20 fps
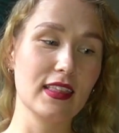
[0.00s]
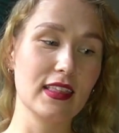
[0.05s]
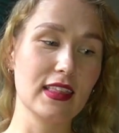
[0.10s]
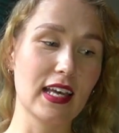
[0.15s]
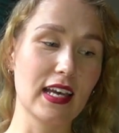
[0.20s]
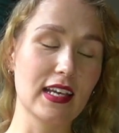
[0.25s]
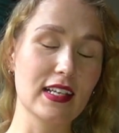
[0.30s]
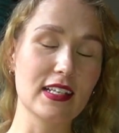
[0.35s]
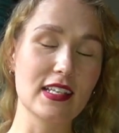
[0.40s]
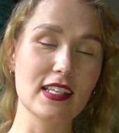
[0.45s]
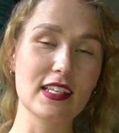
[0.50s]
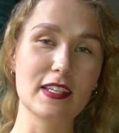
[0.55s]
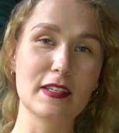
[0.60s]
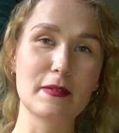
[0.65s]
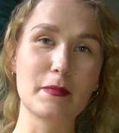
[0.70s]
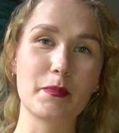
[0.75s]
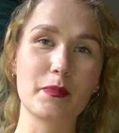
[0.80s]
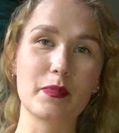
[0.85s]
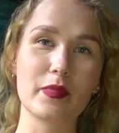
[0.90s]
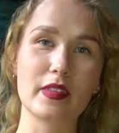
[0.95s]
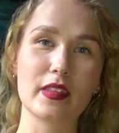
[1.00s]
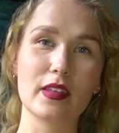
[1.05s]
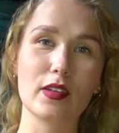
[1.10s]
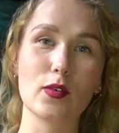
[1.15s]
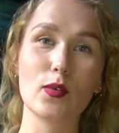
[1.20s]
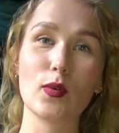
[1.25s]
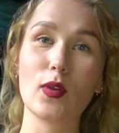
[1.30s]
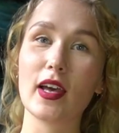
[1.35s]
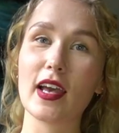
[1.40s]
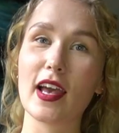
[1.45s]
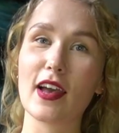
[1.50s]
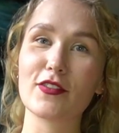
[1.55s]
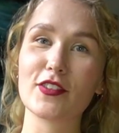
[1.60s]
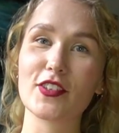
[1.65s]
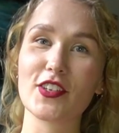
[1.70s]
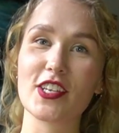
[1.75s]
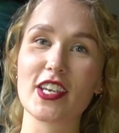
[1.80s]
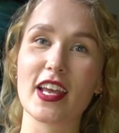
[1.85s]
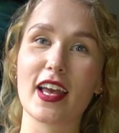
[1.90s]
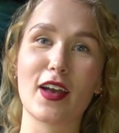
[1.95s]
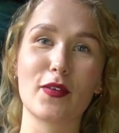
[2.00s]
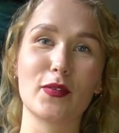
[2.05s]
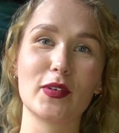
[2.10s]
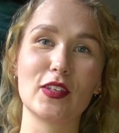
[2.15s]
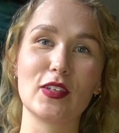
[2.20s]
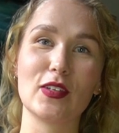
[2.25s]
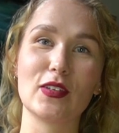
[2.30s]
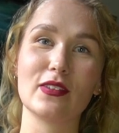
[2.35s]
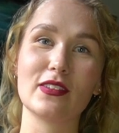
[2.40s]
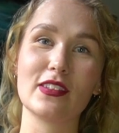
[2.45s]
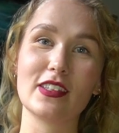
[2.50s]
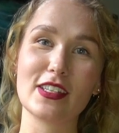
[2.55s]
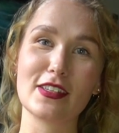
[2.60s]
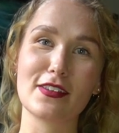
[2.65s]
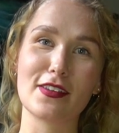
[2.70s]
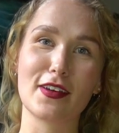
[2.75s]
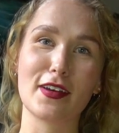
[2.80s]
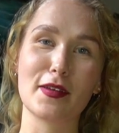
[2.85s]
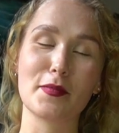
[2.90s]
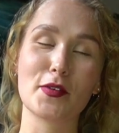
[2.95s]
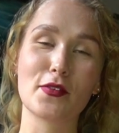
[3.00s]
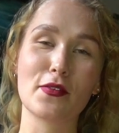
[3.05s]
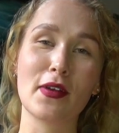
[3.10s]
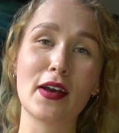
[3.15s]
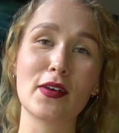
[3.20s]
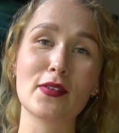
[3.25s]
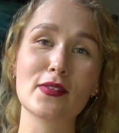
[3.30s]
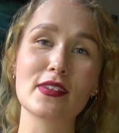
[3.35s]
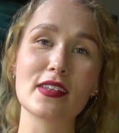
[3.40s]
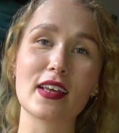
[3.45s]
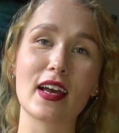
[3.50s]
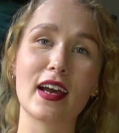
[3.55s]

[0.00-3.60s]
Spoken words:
That's all I have to share with you this time around.